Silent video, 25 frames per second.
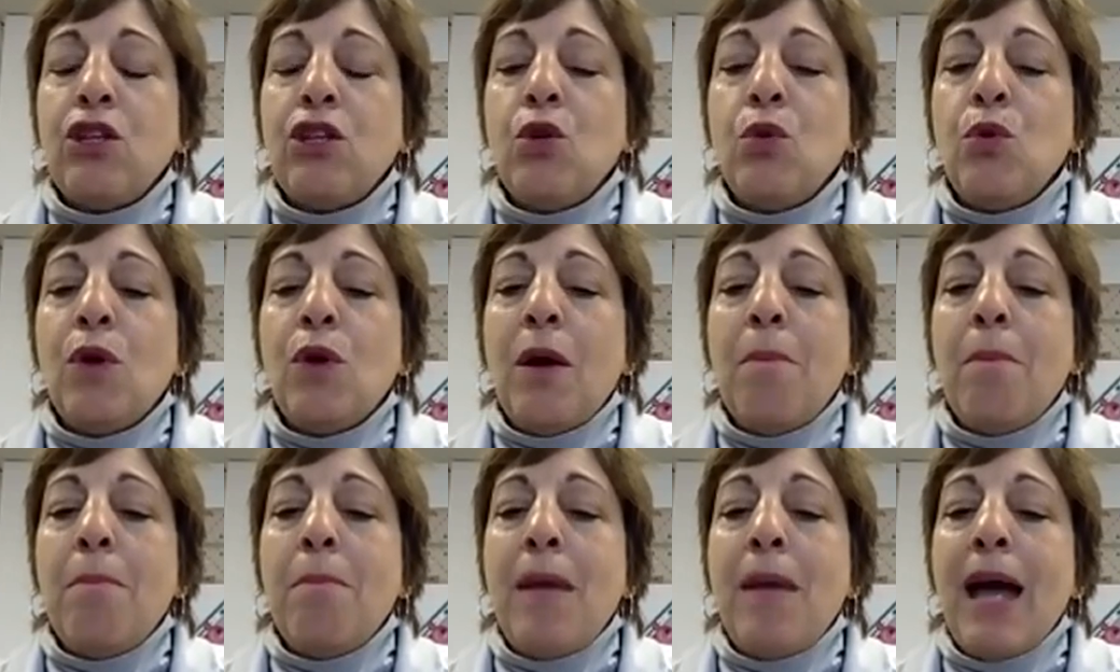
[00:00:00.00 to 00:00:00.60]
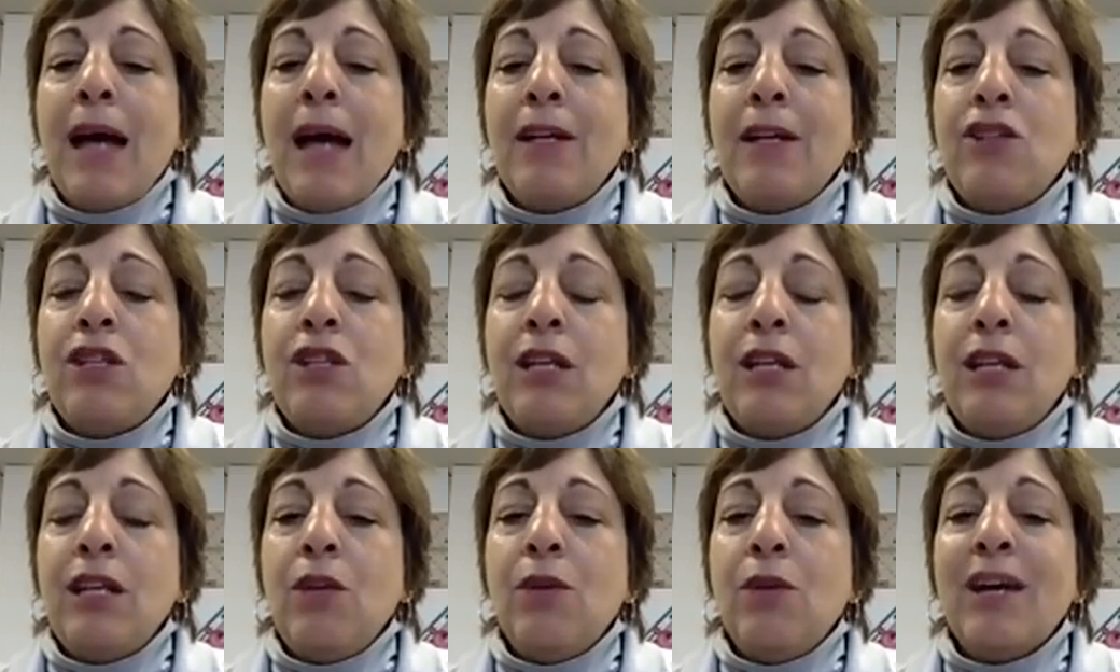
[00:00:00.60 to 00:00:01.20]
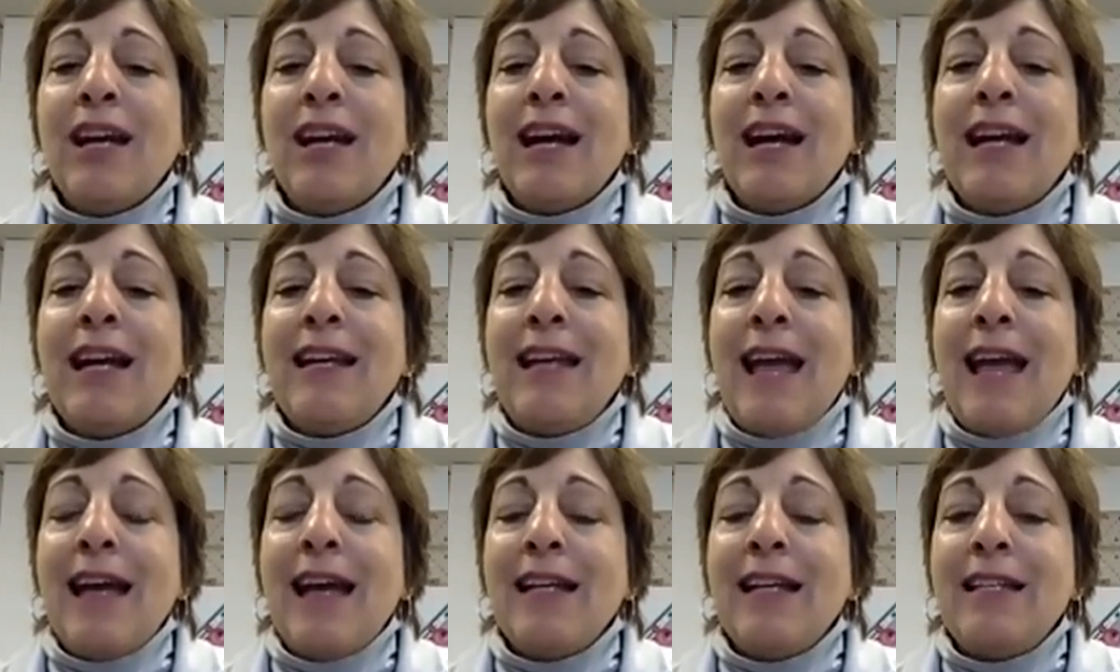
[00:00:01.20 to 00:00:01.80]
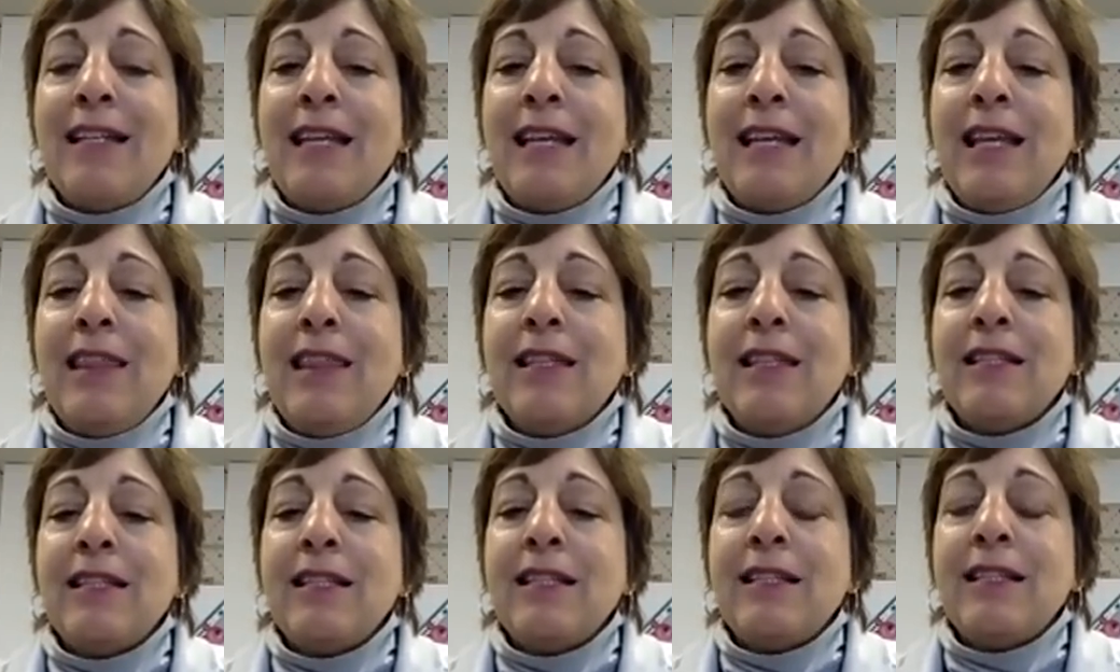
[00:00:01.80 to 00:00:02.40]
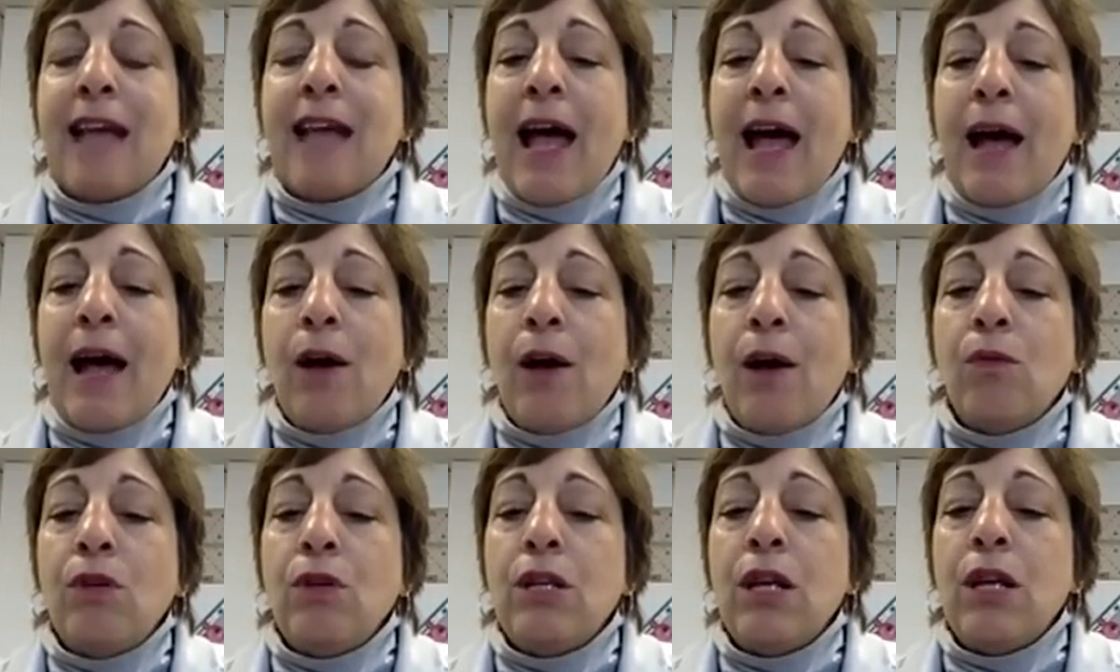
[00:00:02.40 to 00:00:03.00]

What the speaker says: You are matching, you are connecting the sound